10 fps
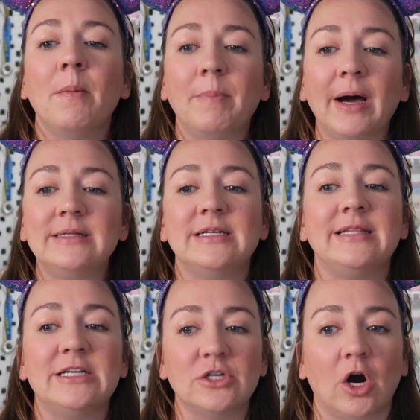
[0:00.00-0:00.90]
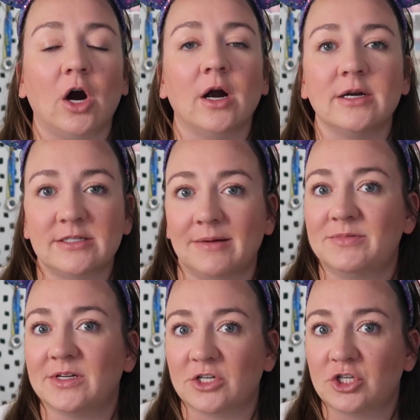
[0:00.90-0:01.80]
But these are
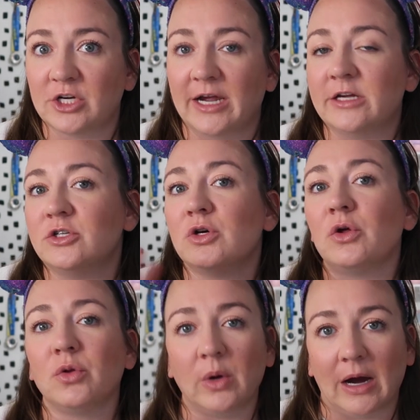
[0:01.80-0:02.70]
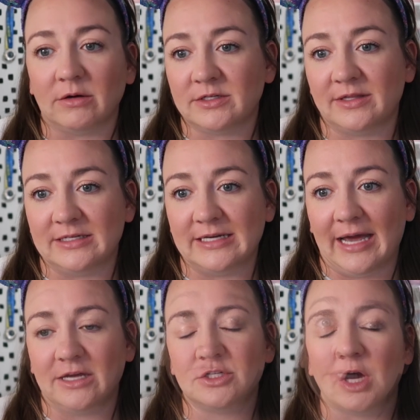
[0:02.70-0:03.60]
subject to change throughout the
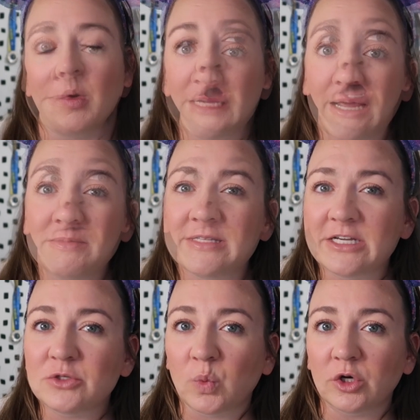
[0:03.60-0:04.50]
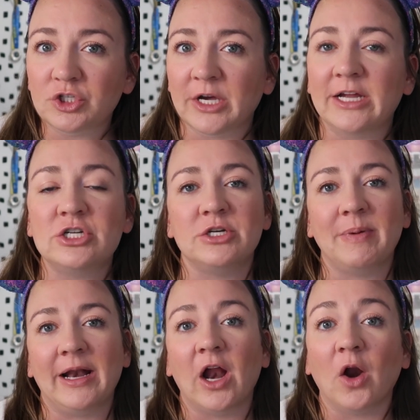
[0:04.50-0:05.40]
day. So sometimes these will change
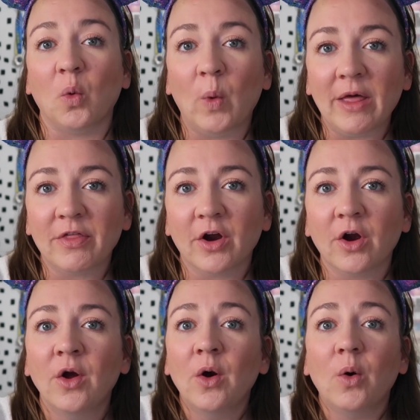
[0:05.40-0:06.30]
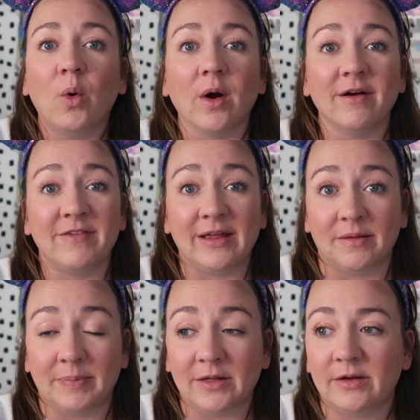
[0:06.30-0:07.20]
depending on weather or
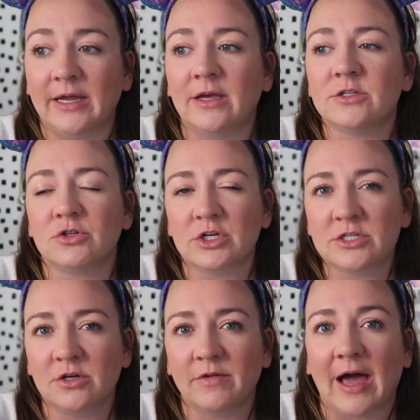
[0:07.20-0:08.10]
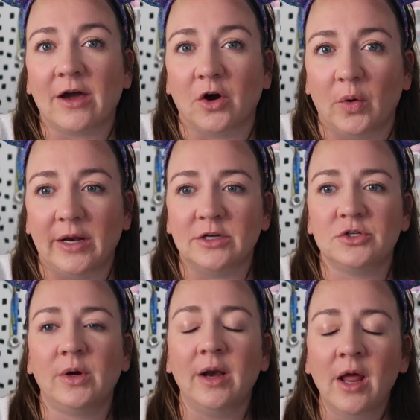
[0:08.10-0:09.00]
availability. So just know that going
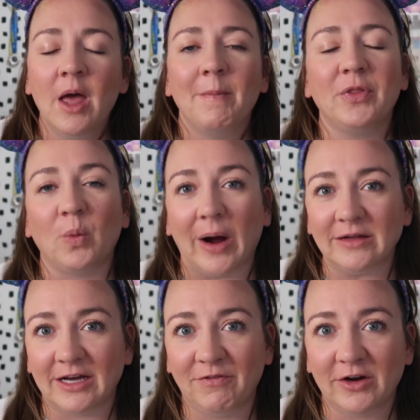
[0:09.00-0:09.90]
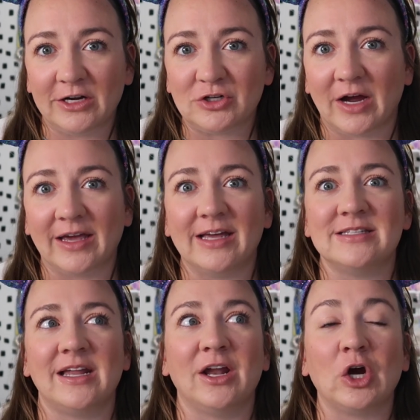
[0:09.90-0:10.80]
into it. But the Wild Africa Trek
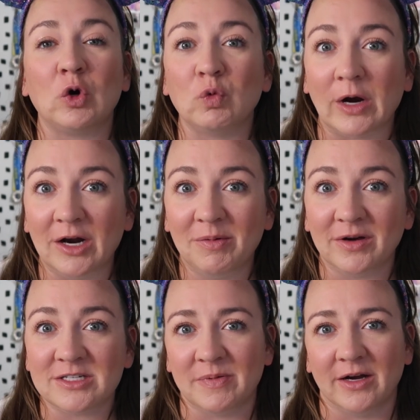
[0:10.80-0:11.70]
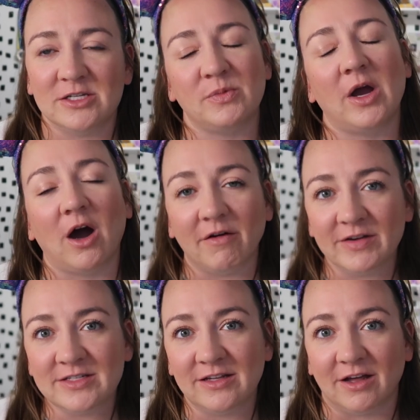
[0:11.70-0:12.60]
is an incredible experience. We
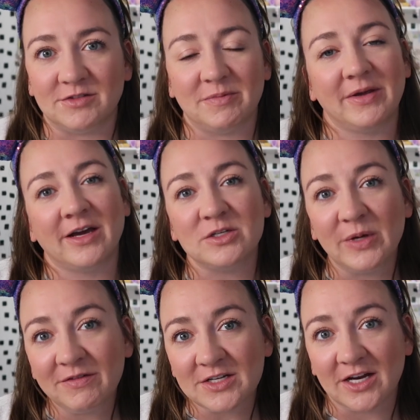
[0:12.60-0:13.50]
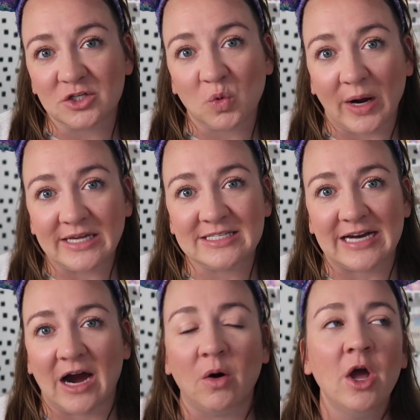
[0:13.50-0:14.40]
obviously loved it because we have done it twice
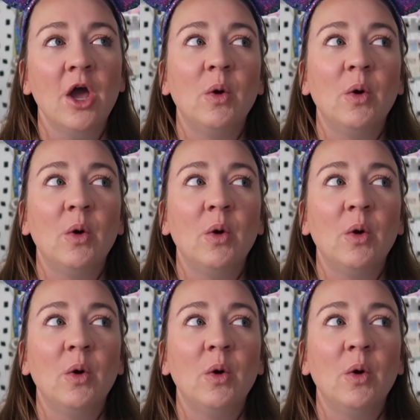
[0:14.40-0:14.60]
now.